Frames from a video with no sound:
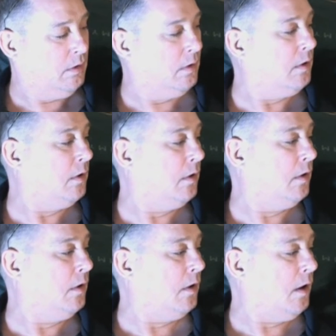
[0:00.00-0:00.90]

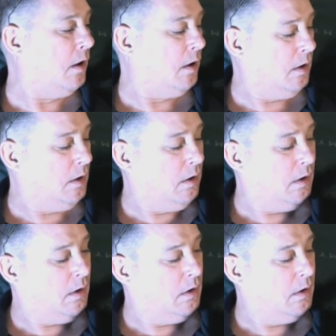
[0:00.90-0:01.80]

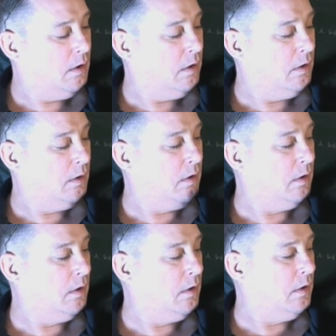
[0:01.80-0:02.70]

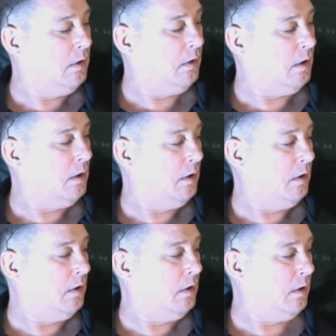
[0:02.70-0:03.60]

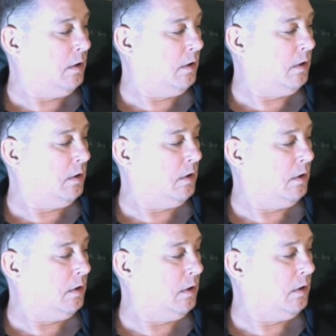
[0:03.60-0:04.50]

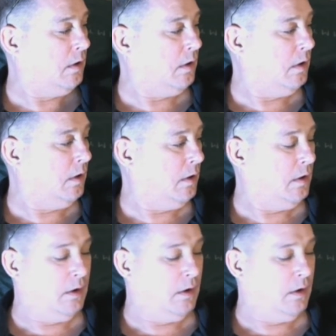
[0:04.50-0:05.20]
(silence)